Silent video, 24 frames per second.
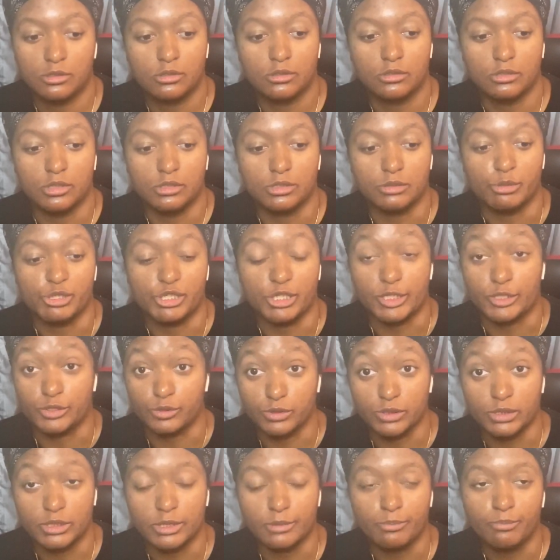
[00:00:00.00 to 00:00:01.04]
It's been
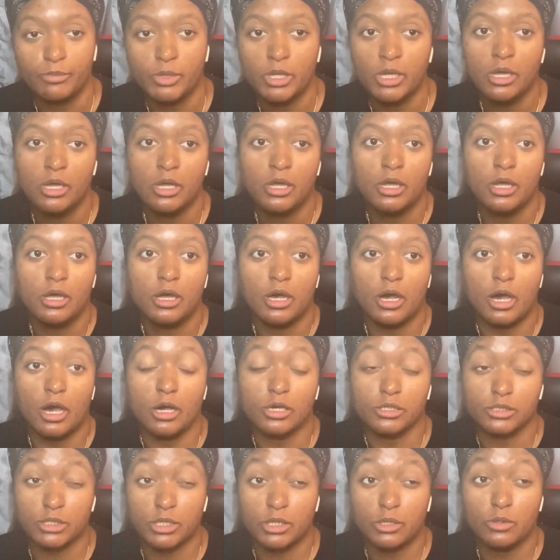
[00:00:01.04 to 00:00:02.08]
interesting.
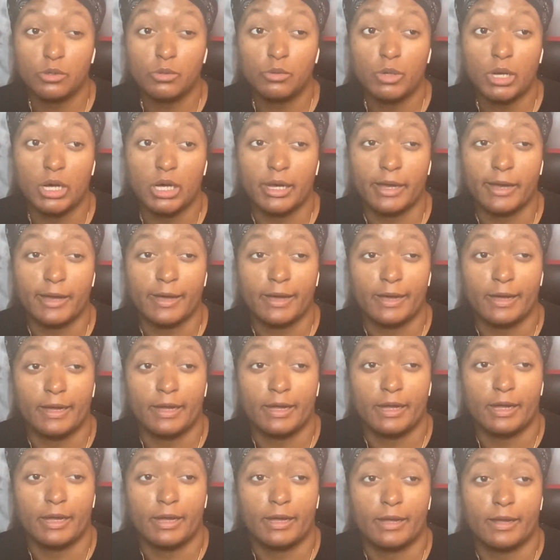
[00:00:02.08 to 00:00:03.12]
Also,
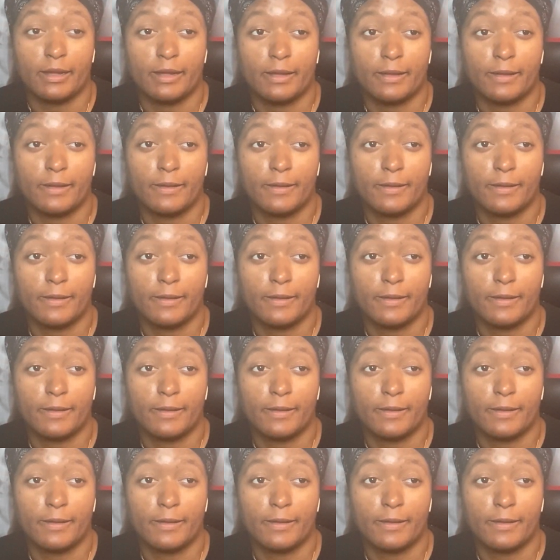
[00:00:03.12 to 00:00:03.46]
I